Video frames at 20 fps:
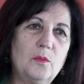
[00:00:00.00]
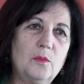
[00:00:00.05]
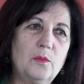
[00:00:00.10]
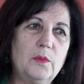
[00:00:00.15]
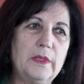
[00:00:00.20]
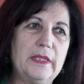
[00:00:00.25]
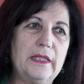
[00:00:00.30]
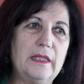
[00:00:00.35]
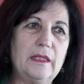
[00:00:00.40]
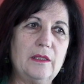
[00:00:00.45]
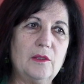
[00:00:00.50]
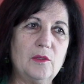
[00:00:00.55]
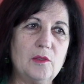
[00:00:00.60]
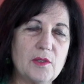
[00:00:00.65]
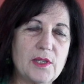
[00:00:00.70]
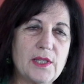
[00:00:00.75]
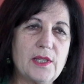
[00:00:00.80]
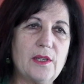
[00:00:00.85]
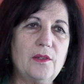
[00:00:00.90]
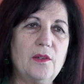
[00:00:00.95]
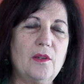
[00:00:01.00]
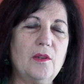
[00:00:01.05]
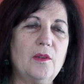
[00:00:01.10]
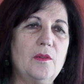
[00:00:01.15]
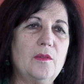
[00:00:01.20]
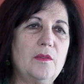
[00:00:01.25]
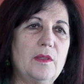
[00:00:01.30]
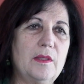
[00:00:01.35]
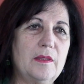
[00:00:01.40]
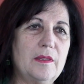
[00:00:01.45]
We also
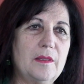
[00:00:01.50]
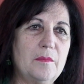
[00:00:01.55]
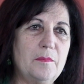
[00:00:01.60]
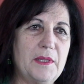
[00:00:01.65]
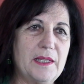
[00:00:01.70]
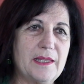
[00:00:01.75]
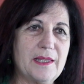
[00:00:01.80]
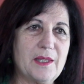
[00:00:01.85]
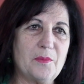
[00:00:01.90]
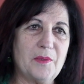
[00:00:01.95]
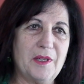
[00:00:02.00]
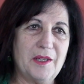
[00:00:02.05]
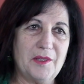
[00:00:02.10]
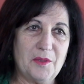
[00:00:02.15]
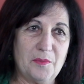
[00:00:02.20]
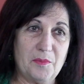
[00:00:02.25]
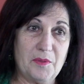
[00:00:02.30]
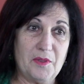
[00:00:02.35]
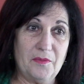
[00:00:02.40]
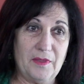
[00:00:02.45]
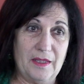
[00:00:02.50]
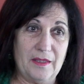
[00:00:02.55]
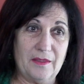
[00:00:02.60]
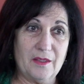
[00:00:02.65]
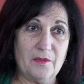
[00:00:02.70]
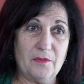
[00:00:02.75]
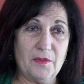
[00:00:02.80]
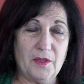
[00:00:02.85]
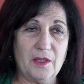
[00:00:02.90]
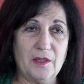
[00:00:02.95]
know that the best way to prevent
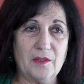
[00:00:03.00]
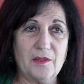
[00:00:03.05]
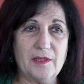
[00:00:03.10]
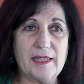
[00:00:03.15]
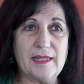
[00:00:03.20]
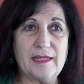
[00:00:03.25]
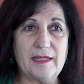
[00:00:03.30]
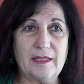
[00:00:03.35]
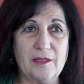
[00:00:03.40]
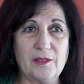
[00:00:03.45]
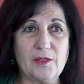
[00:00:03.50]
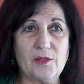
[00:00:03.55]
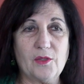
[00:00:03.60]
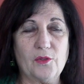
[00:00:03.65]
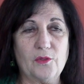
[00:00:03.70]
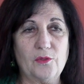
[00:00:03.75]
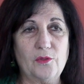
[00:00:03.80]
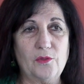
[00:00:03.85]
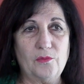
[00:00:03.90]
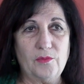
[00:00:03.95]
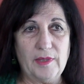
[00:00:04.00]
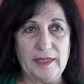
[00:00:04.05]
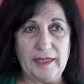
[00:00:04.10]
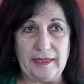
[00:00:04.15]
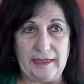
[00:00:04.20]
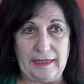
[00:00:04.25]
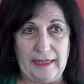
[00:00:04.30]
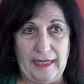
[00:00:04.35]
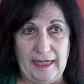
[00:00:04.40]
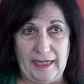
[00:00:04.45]
the virus is through
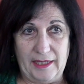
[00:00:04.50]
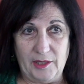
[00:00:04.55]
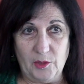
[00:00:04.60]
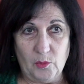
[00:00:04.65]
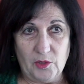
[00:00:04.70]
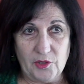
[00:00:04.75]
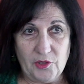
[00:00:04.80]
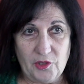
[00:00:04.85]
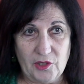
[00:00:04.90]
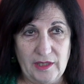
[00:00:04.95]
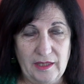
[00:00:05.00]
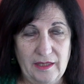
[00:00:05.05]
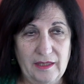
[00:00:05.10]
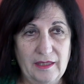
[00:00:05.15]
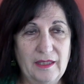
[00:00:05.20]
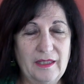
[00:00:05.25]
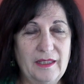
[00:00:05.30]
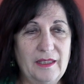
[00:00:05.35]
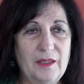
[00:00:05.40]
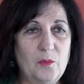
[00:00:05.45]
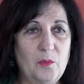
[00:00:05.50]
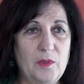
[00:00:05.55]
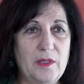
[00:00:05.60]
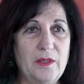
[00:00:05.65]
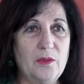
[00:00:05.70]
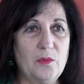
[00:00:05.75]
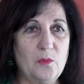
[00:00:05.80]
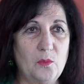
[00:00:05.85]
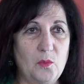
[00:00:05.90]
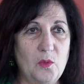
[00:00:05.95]
regular hand washing
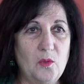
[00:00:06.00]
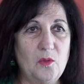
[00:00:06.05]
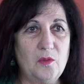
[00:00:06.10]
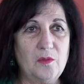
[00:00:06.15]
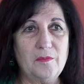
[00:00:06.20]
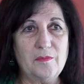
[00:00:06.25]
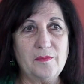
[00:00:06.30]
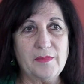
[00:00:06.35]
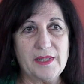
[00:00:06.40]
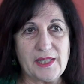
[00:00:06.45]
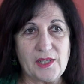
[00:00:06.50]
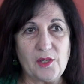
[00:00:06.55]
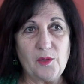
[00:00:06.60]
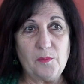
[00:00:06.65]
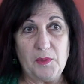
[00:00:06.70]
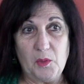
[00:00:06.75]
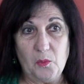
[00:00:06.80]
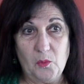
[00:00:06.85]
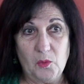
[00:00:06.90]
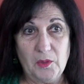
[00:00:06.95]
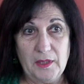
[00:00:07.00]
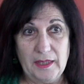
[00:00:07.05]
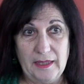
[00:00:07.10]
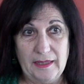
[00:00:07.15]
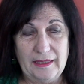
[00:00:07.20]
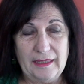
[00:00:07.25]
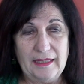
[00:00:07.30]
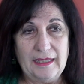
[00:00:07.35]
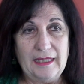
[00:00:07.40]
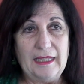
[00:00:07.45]
with warm soapy
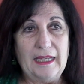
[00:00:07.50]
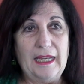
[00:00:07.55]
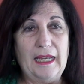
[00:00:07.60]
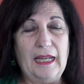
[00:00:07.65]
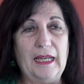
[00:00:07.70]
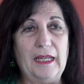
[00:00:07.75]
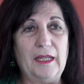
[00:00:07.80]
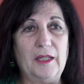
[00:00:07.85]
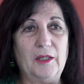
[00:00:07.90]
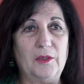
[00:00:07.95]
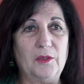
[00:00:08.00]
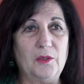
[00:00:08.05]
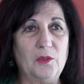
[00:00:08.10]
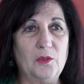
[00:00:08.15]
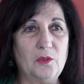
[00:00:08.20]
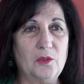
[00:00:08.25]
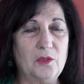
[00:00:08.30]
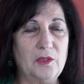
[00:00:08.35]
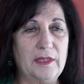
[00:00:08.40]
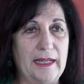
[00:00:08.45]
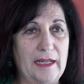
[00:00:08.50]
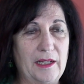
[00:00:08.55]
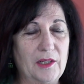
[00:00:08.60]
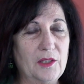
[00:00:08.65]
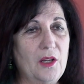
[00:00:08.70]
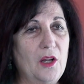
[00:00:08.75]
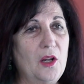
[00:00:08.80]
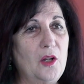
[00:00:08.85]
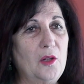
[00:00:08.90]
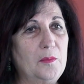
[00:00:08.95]
water uh, or an
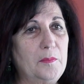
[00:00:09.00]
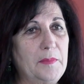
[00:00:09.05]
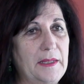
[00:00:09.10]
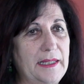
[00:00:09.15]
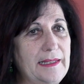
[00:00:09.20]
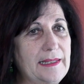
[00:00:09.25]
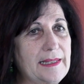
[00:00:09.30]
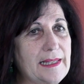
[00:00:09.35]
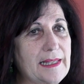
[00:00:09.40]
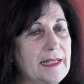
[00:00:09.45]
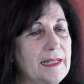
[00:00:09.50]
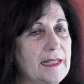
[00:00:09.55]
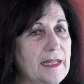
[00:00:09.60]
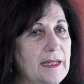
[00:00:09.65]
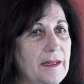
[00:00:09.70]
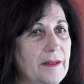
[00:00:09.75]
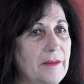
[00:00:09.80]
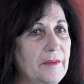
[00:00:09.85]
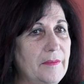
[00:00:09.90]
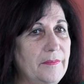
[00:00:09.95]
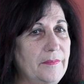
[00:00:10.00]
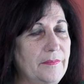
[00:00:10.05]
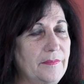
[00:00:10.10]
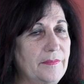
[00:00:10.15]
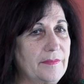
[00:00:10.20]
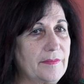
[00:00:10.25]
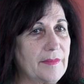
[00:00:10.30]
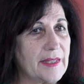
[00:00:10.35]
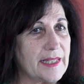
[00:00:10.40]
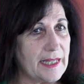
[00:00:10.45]
alcohol-based
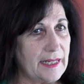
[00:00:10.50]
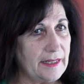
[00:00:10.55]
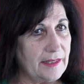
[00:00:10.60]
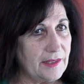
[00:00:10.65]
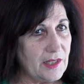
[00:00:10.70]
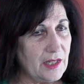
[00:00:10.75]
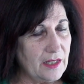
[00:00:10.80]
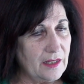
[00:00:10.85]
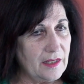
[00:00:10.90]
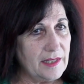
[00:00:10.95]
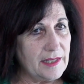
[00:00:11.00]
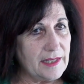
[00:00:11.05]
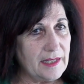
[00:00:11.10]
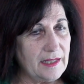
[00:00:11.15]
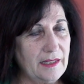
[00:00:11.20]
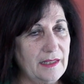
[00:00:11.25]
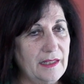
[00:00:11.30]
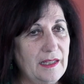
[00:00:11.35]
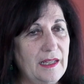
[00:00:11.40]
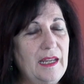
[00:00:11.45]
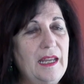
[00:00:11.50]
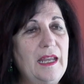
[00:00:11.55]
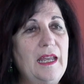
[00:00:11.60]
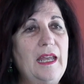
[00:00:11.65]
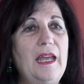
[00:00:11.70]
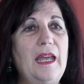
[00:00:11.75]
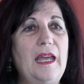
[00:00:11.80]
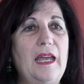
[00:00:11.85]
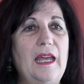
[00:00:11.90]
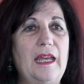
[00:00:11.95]
um, sanitizer,
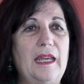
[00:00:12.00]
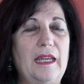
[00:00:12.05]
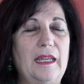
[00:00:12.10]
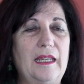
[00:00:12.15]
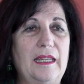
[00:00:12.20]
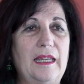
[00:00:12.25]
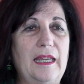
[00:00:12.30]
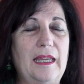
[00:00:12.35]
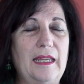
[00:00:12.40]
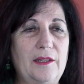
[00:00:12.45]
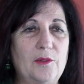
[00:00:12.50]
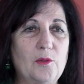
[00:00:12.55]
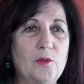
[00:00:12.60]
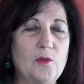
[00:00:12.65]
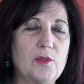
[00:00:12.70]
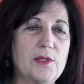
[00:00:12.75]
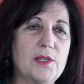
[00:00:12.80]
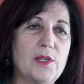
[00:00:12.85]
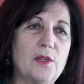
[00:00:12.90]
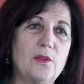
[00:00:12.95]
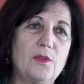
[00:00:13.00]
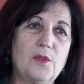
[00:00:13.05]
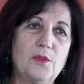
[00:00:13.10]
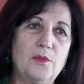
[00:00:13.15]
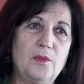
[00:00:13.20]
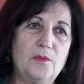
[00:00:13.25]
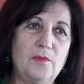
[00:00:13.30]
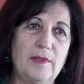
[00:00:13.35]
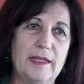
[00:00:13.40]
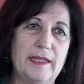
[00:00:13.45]
uh, and also
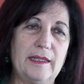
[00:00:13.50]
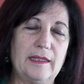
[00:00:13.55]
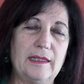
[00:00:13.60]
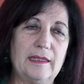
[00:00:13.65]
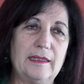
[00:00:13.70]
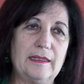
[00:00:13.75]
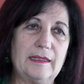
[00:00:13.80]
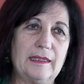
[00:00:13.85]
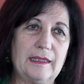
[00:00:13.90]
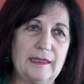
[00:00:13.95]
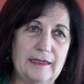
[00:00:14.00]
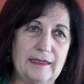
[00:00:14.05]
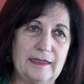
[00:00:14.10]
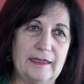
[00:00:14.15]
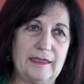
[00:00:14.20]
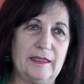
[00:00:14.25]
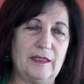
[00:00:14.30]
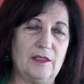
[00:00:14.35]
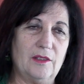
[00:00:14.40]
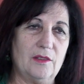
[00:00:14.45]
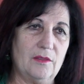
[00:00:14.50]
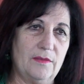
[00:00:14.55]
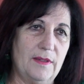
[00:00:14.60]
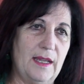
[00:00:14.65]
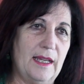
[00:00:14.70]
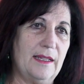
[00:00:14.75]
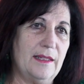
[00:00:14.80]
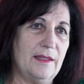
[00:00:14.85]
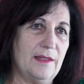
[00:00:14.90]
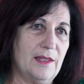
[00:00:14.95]
through regular cleaning of
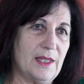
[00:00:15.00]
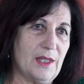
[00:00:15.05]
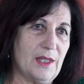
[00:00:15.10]
hard